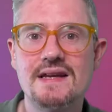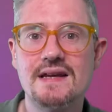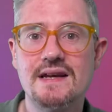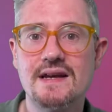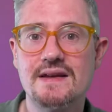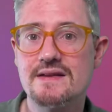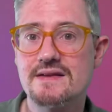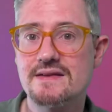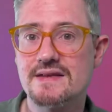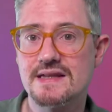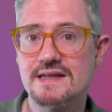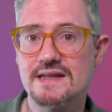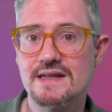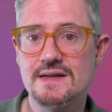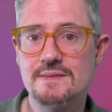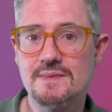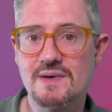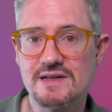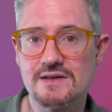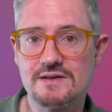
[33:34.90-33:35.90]
another thing that
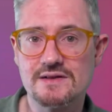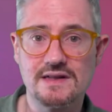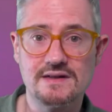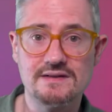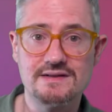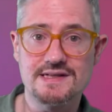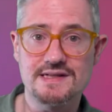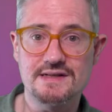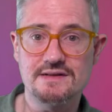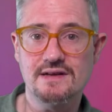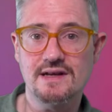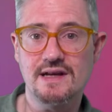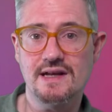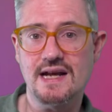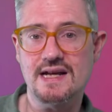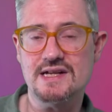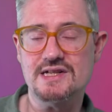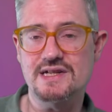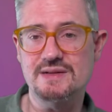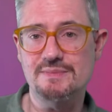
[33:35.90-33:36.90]
you might not know is you can
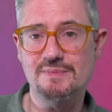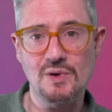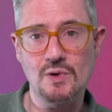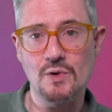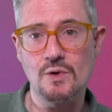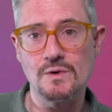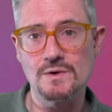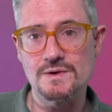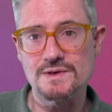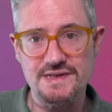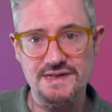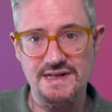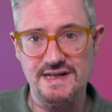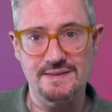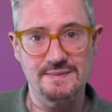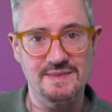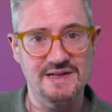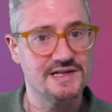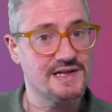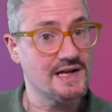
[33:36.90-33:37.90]
actually pause the
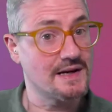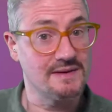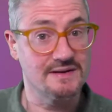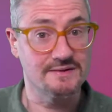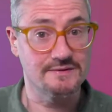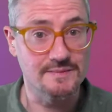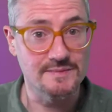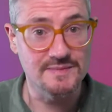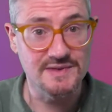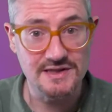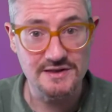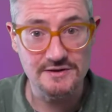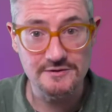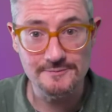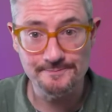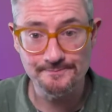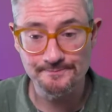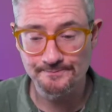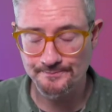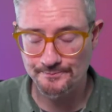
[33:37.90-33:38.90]
image coming from shoot.
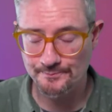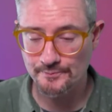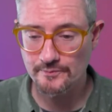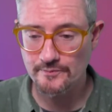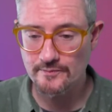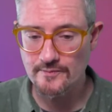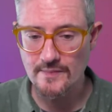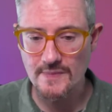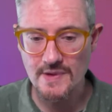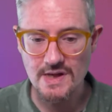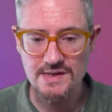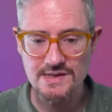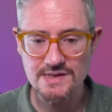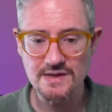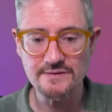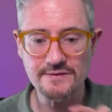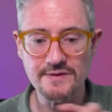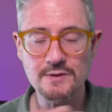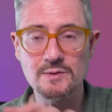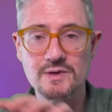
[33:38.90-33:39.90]

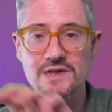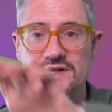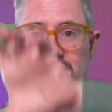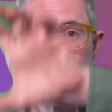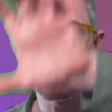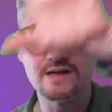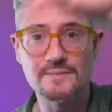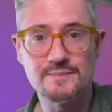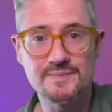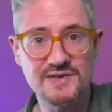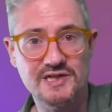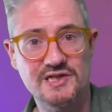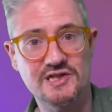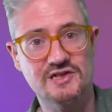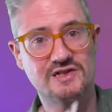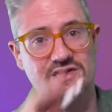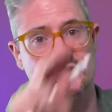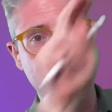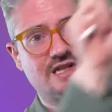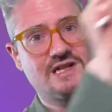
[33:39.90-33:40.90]
So if you wanted to go,
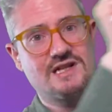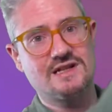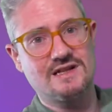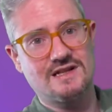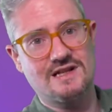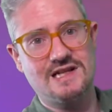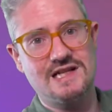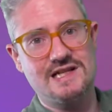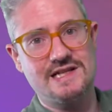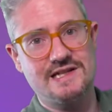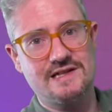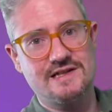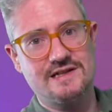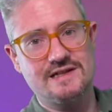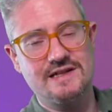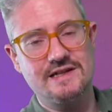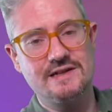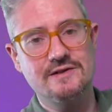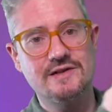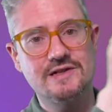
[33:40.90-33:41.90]

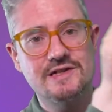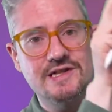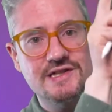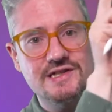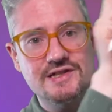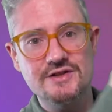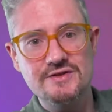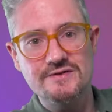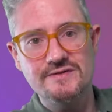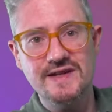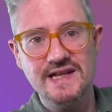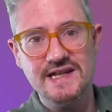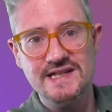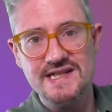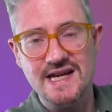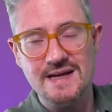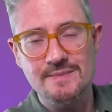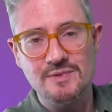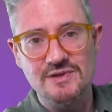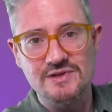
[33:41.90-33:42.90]
you can just 2-finger
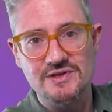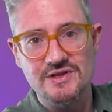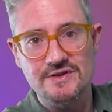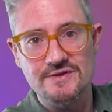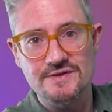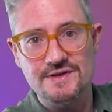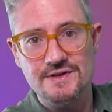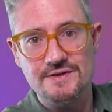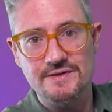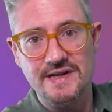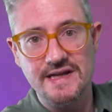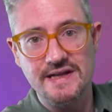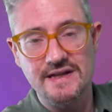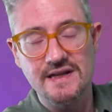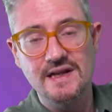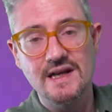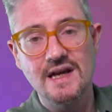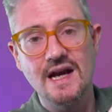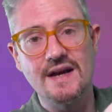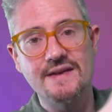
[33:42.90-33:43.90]
tap on shoot screen,
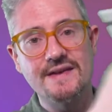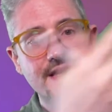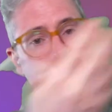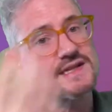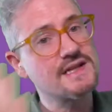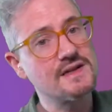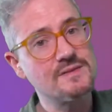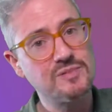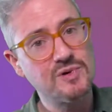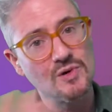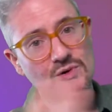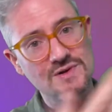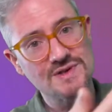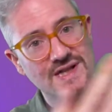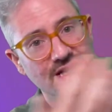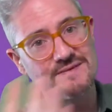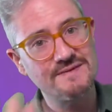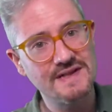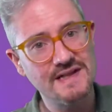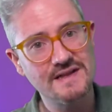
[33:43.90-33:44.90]
and that's going to pause
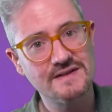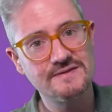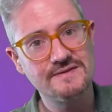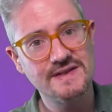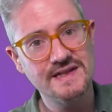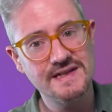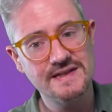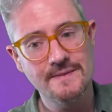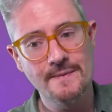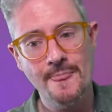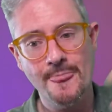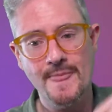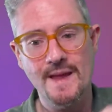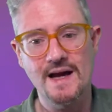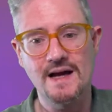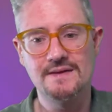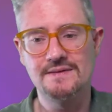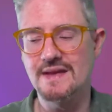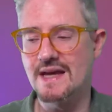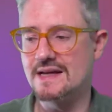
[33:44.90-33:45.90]
that video feed.
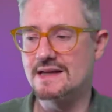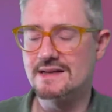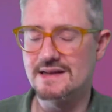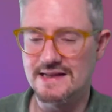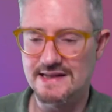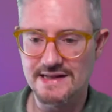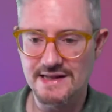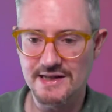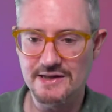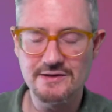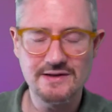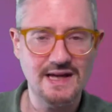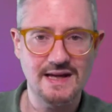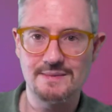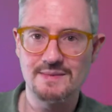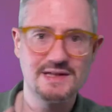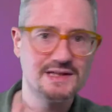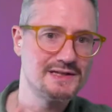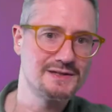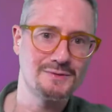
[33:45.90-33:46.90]
And then in
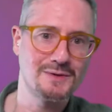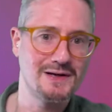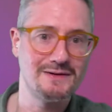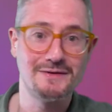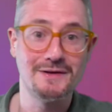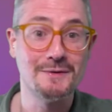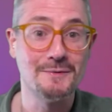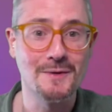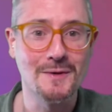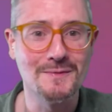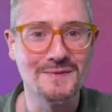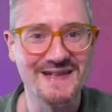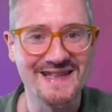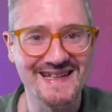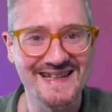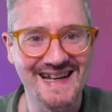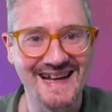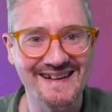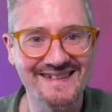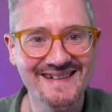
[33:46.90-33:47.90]
CueCam, you can do whatever you want with
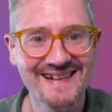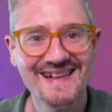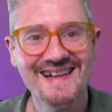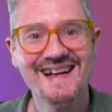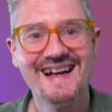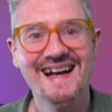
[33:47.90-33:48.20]
it now.